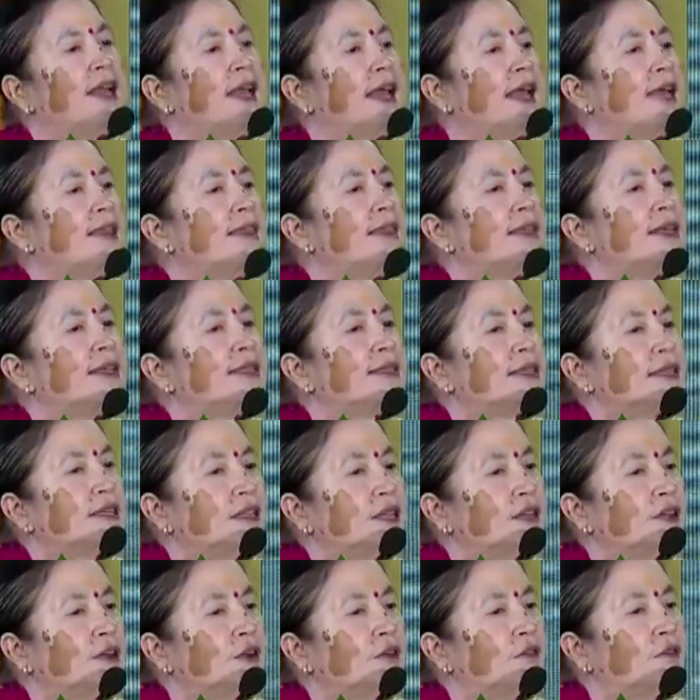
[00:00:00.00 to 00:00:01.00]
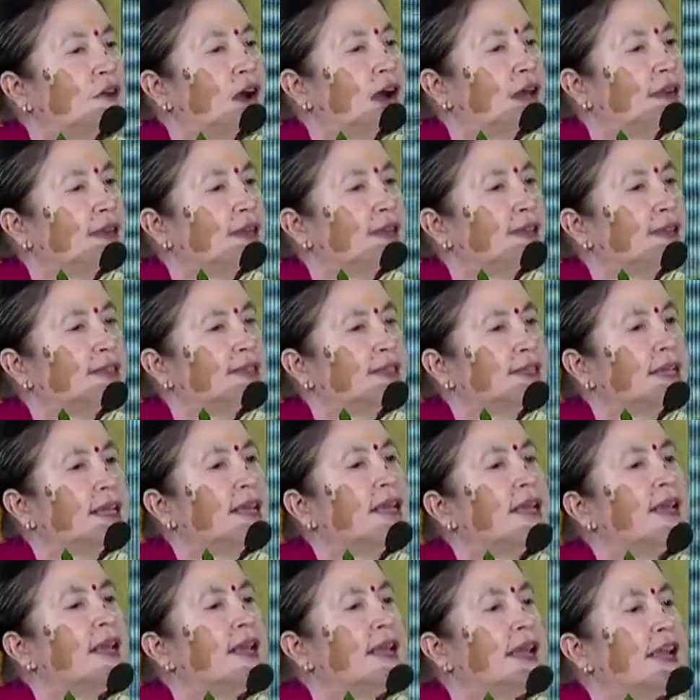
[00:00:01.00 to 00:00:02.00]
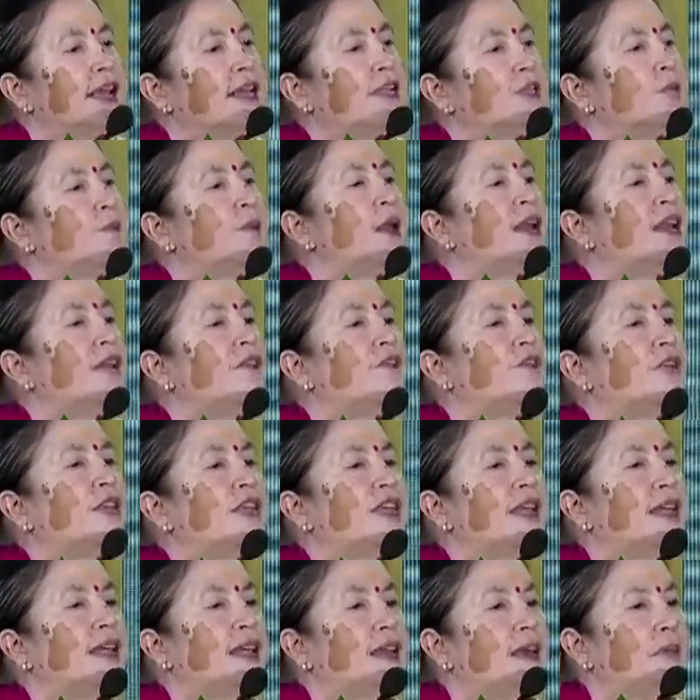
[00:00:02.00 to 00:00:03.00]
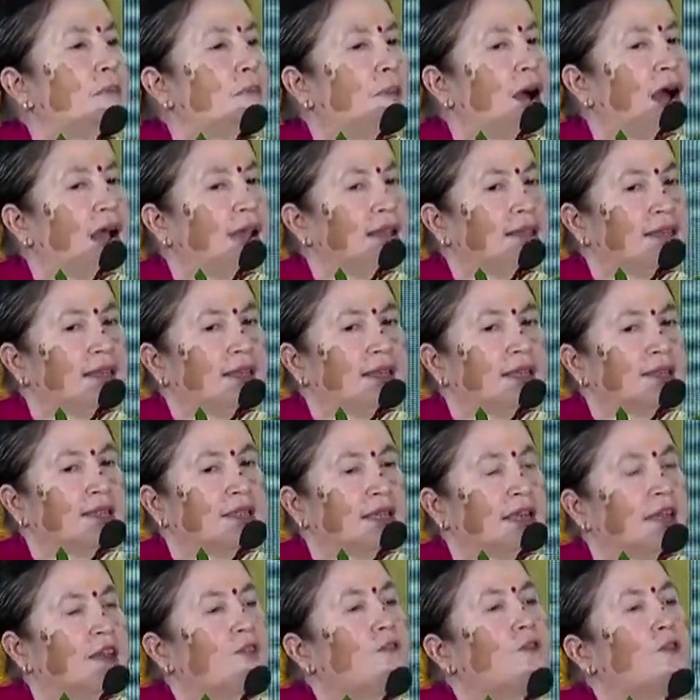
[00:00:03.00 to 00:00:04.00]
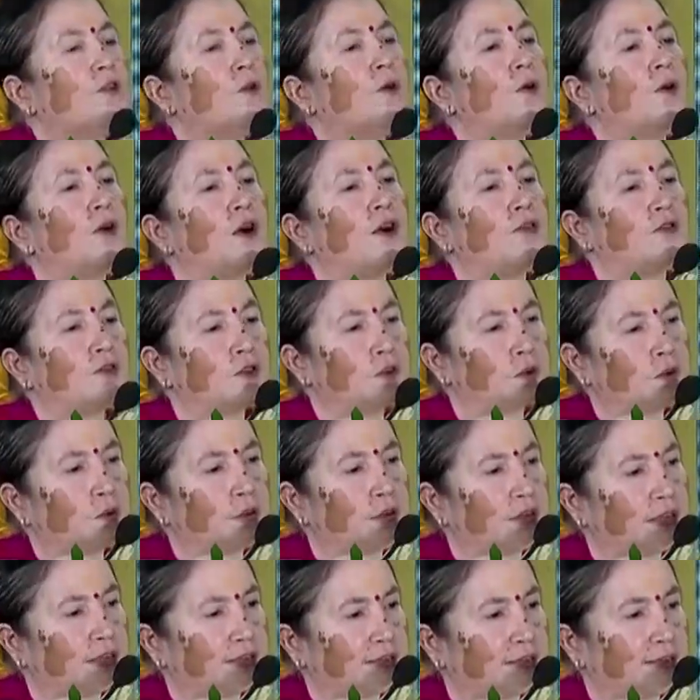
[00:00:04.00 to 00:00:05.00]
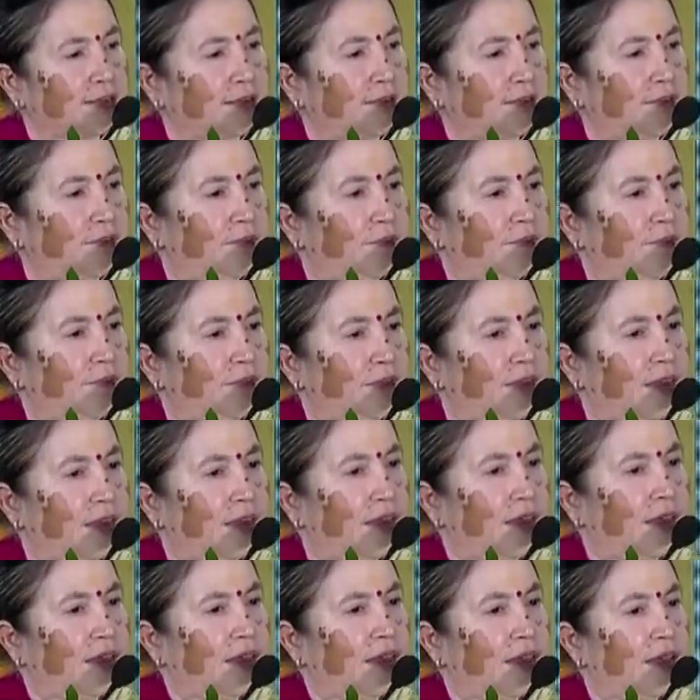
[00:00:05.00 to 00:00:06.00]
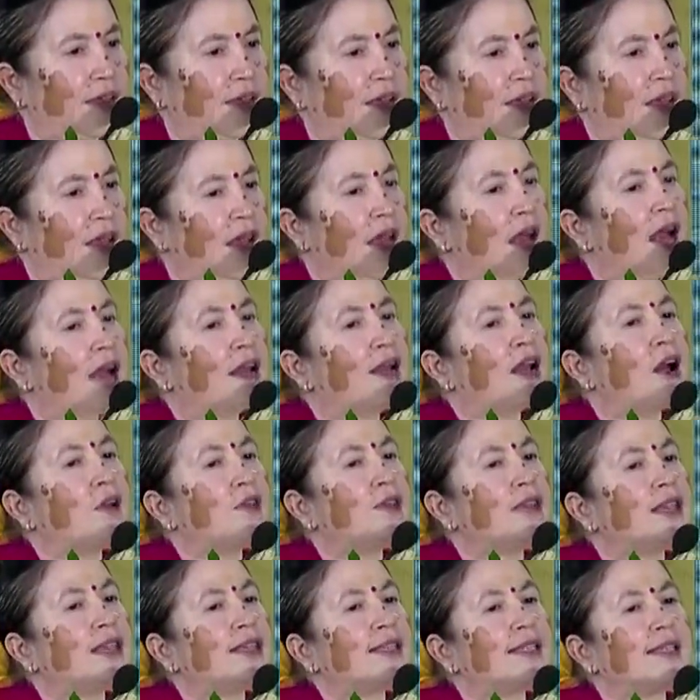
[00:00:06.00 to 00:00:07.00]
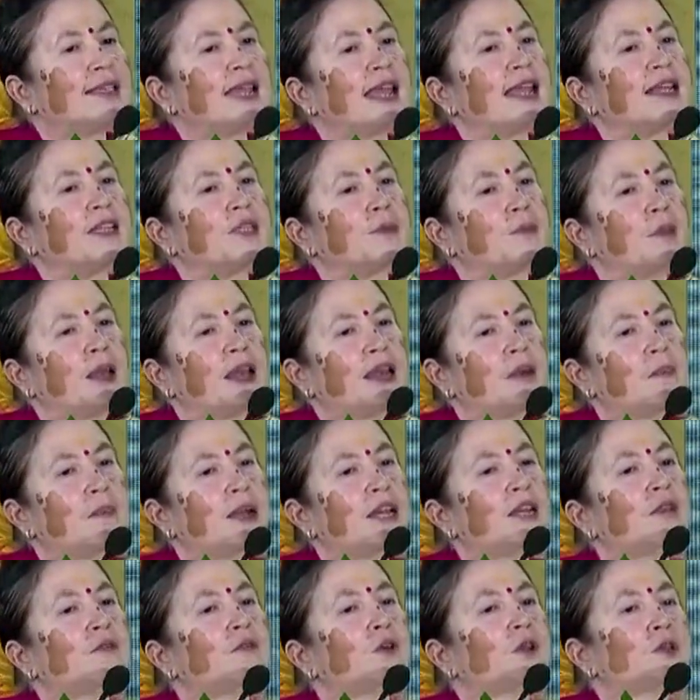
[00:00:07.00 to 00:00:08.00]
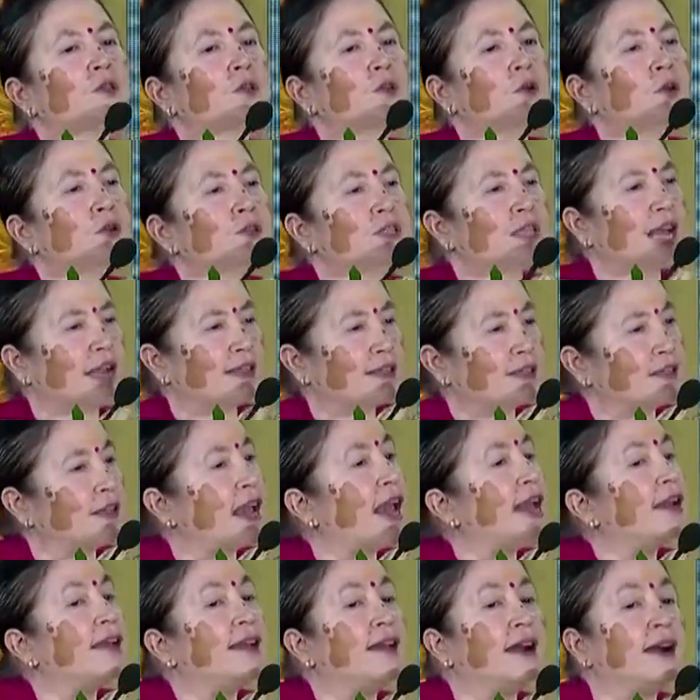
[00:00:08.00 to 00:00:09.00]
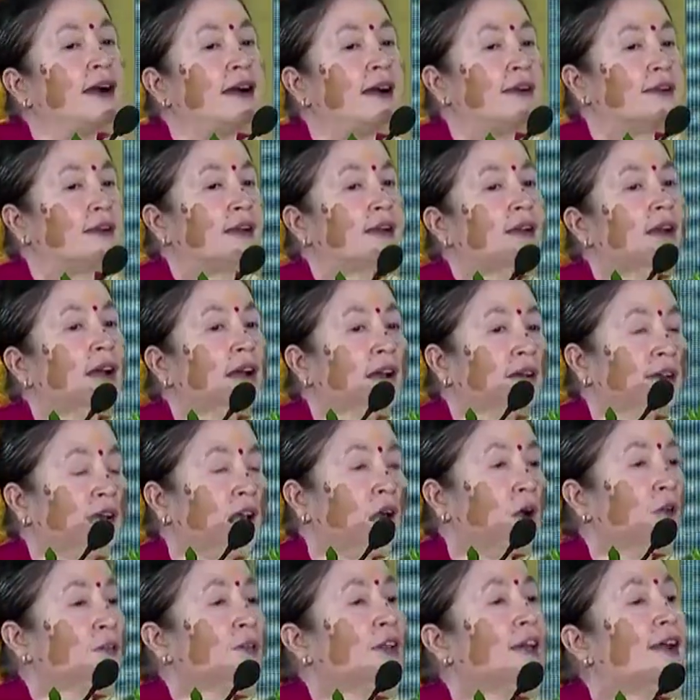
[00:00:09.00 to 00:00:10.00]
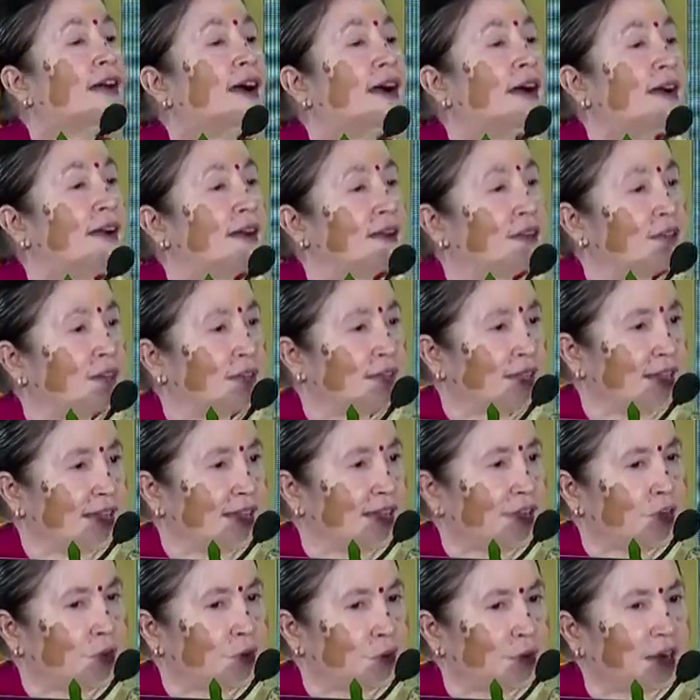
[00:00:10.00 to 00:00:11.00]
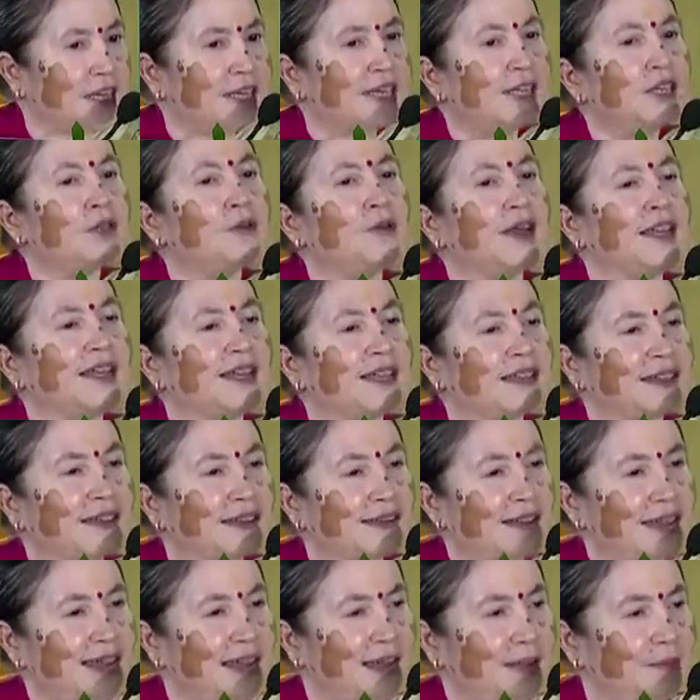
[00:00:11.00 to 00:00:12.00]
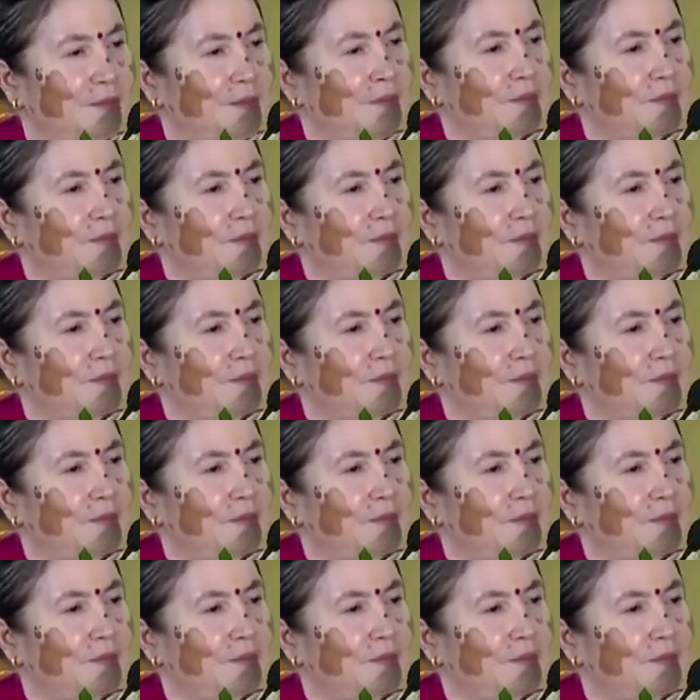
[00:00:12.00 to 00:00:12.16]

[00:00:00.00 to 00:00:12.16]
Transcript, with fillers: in the city of Varanasi is benefiting by this inflow of tourists. Now this experiment was so successful, and now the year 2023.